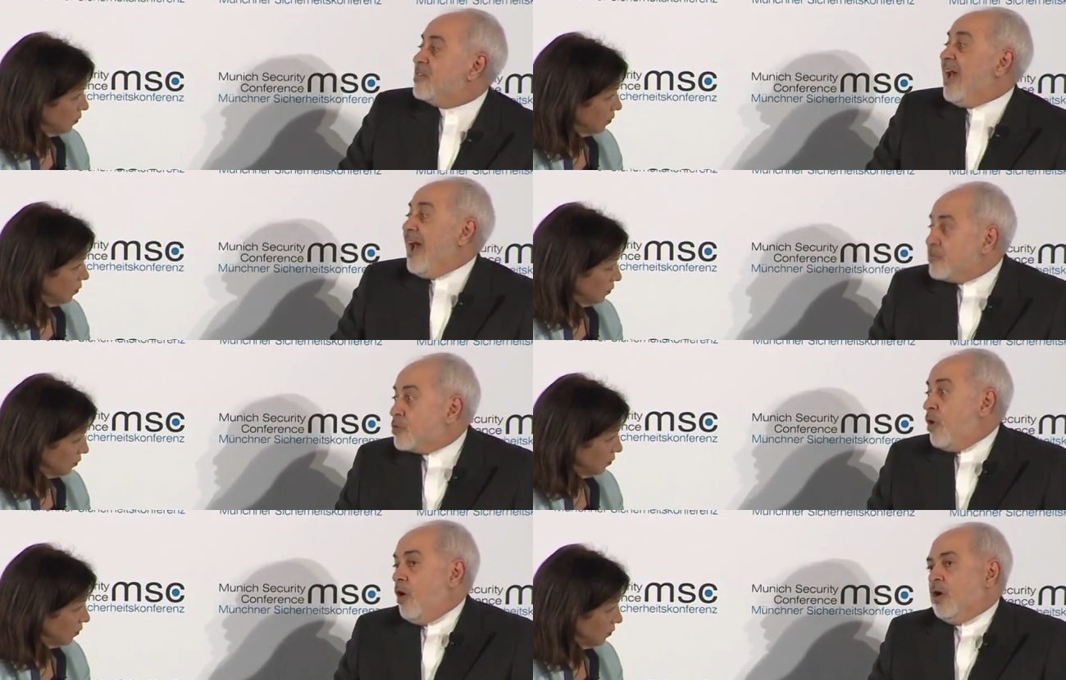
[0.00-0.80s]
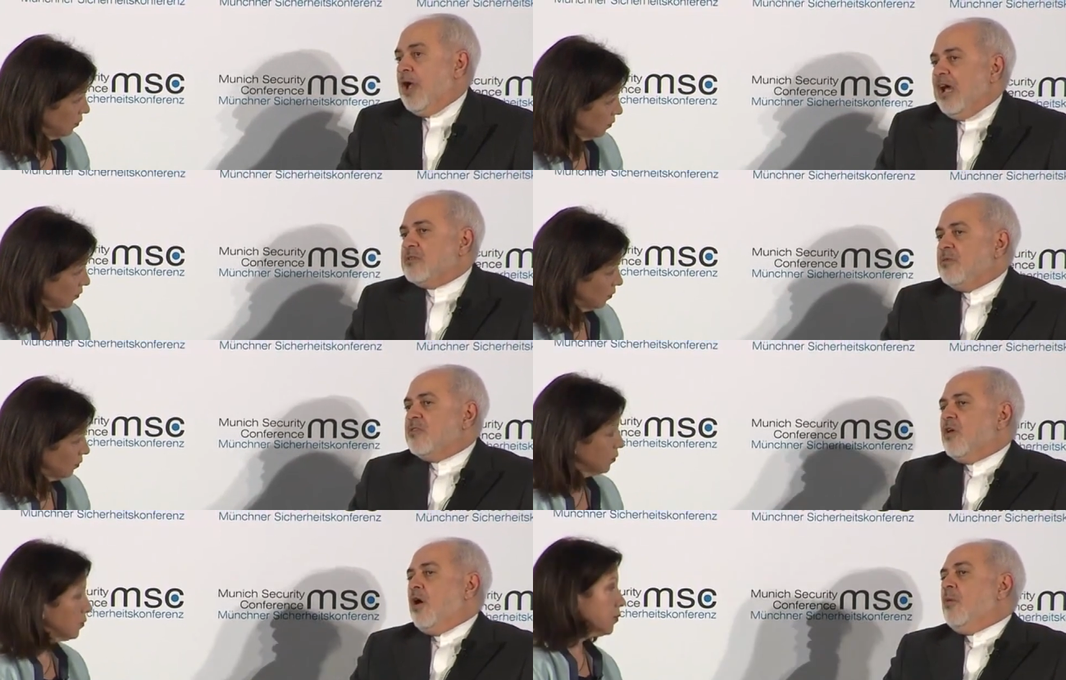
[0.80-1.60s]
Speaker 1: is as wrong as we
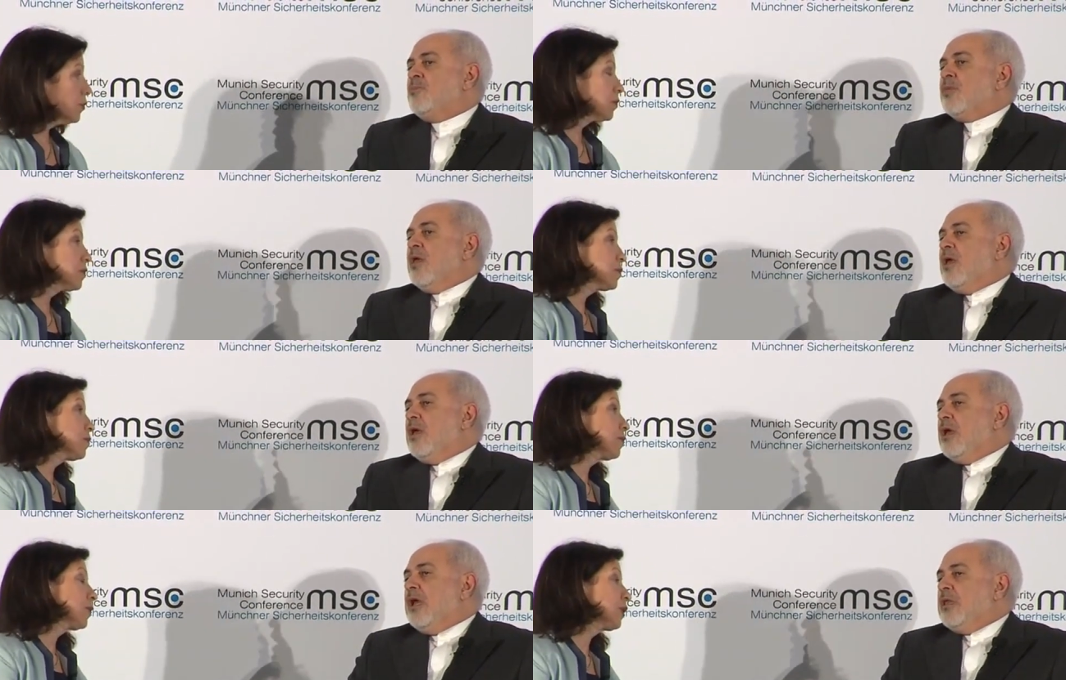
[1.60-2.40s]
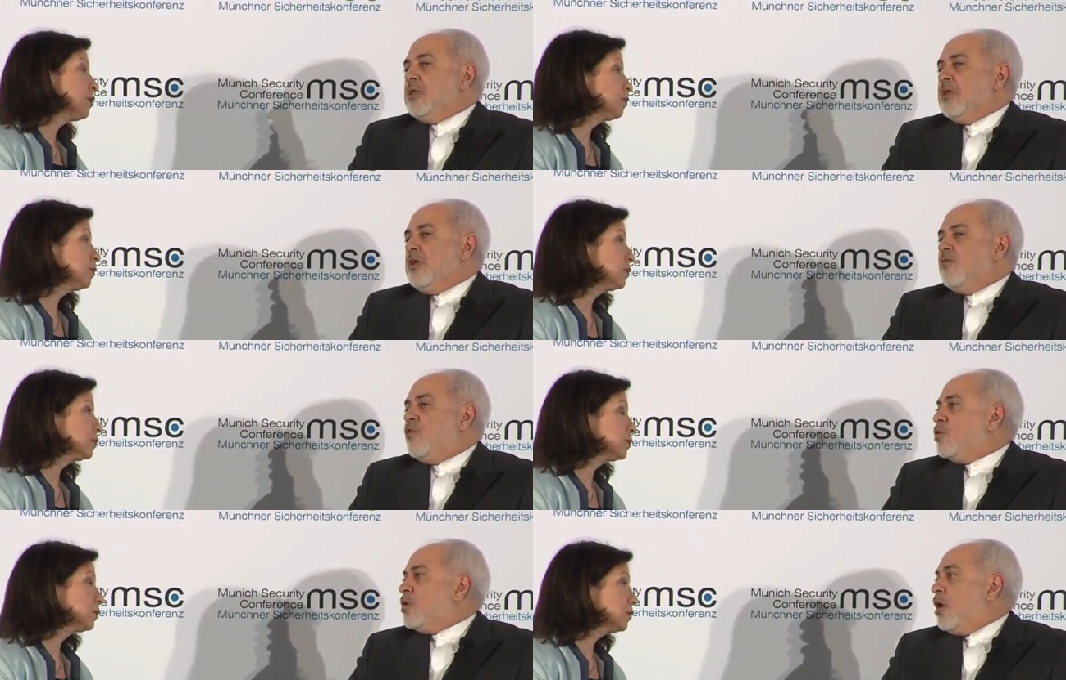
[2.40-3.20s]
saw in the
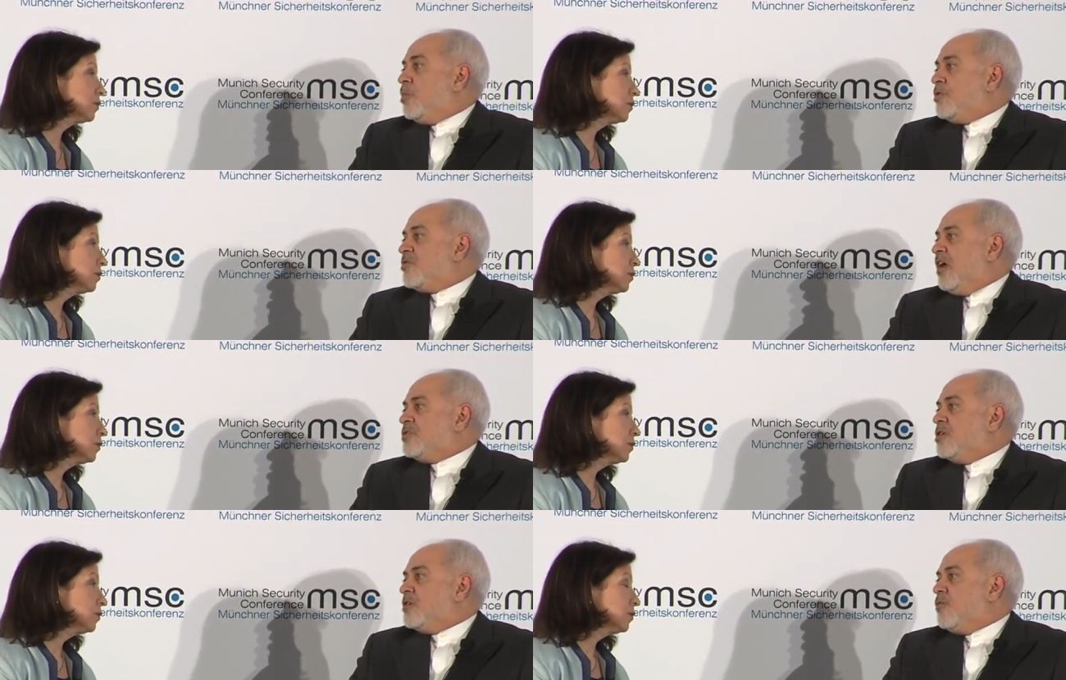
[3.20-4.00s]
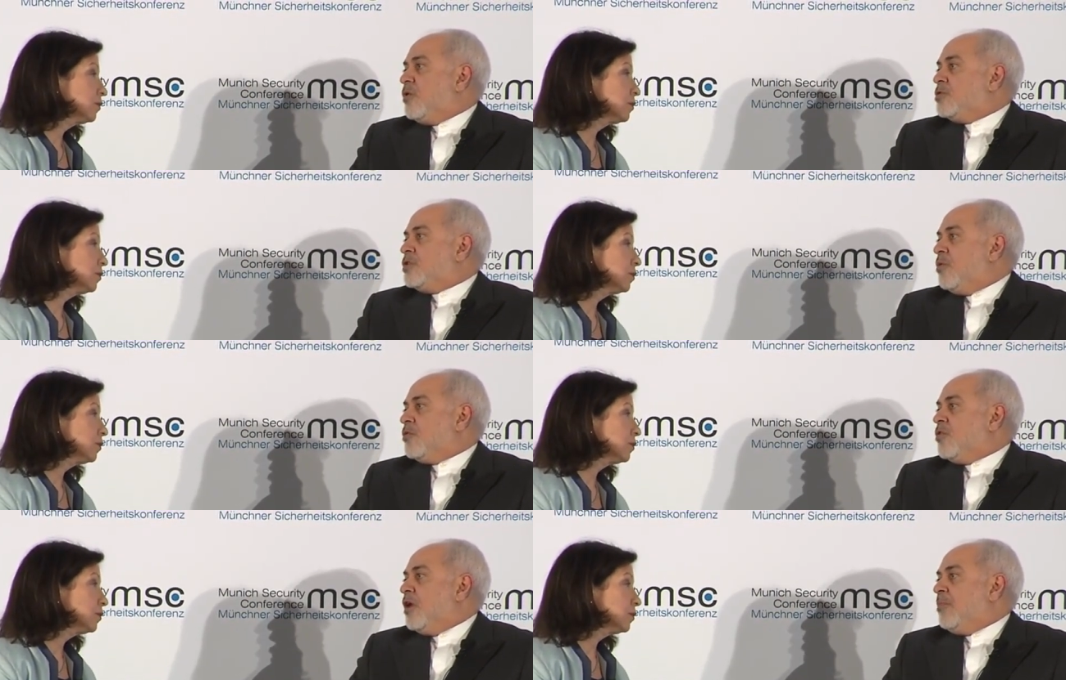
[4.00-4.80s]
funeral processions for
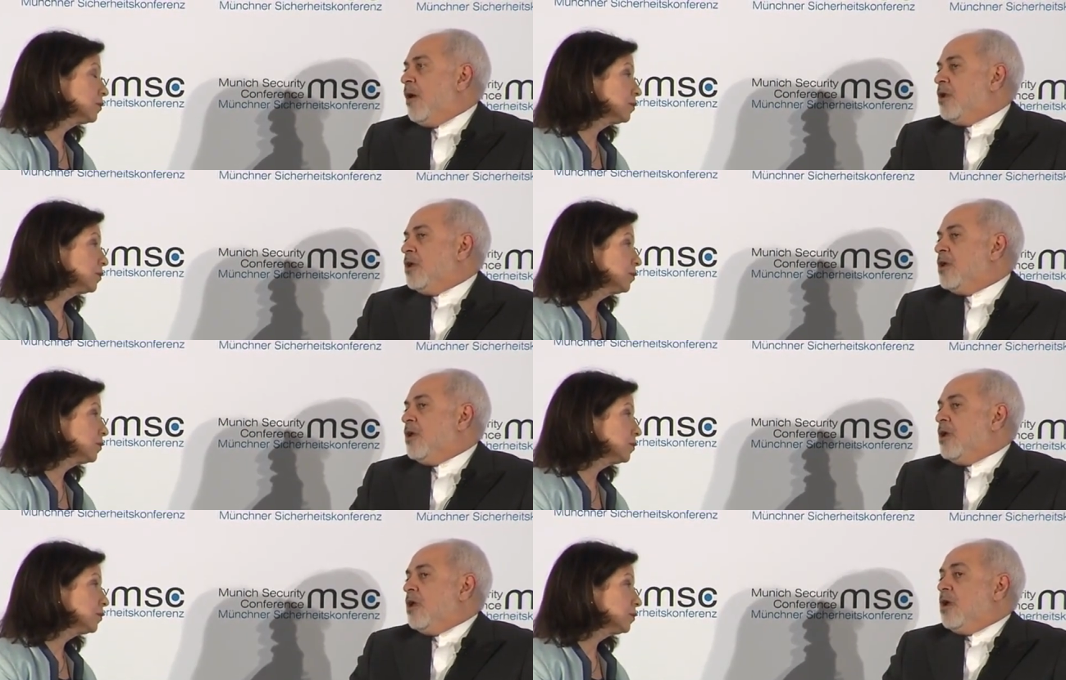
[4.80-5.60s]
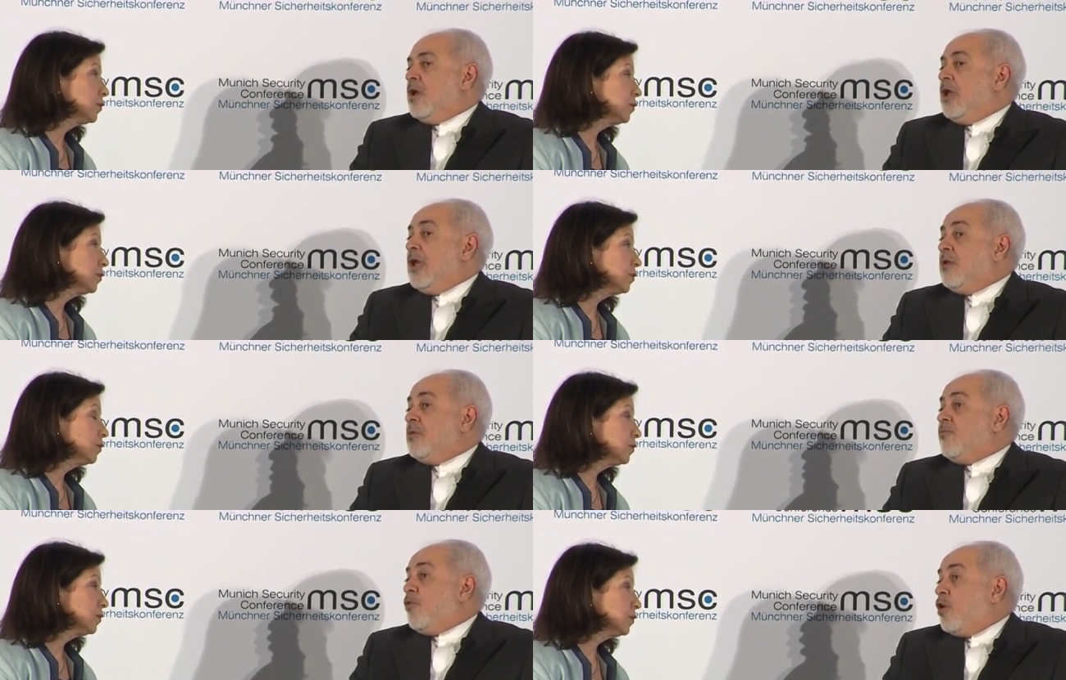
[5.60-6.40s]
General Soleimani
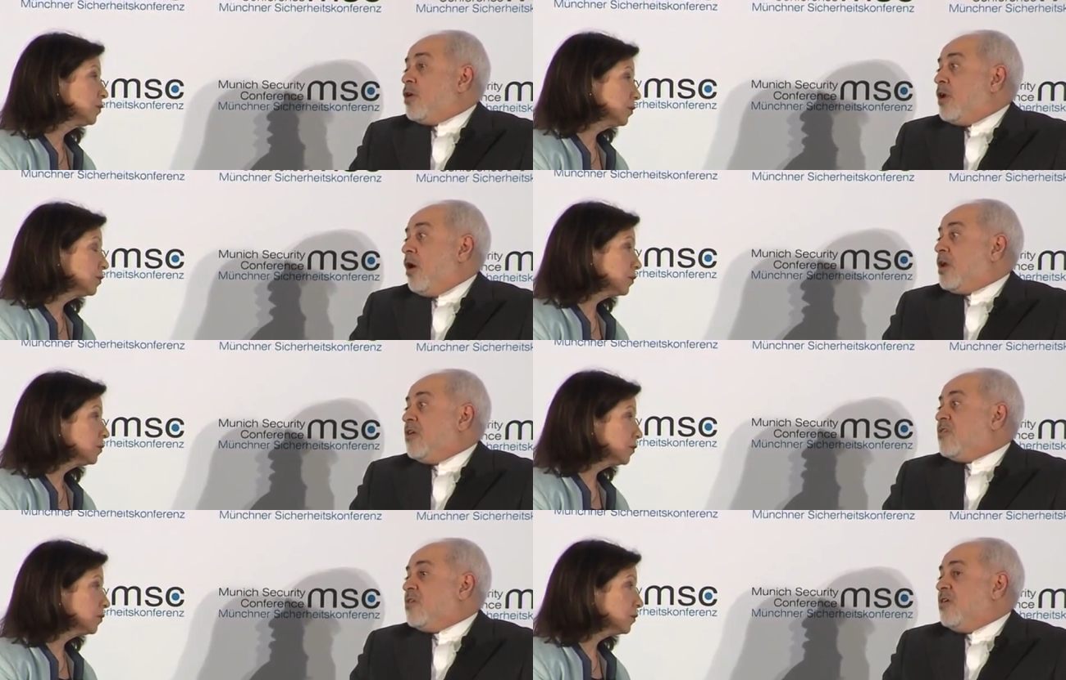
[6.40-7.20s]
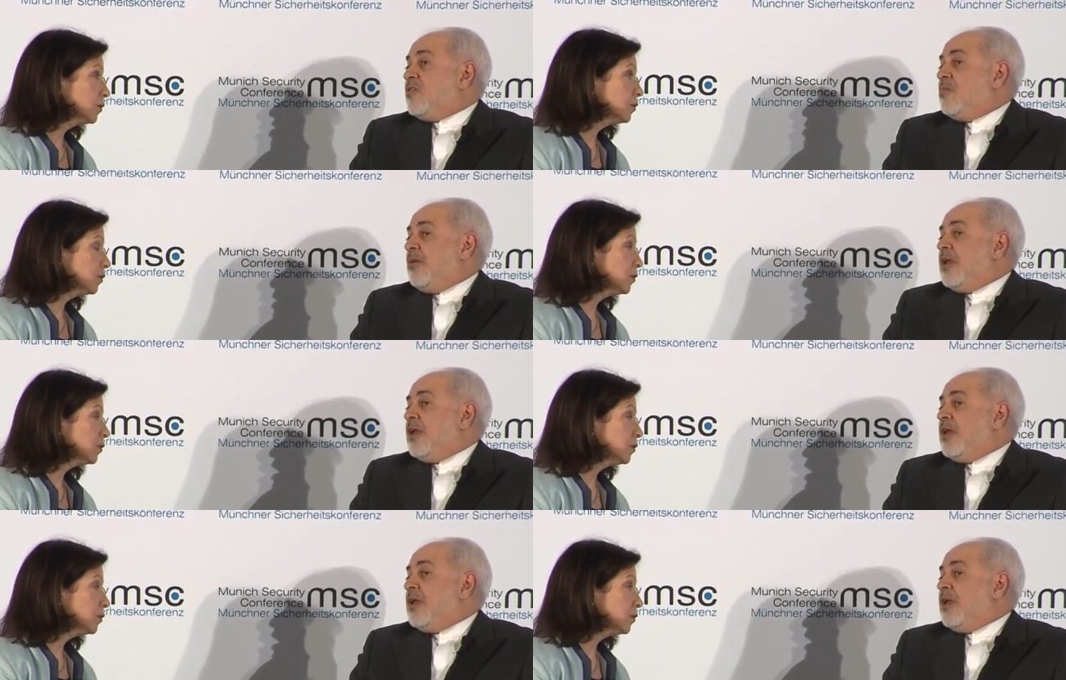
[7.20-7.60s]
in four Iraqi cities and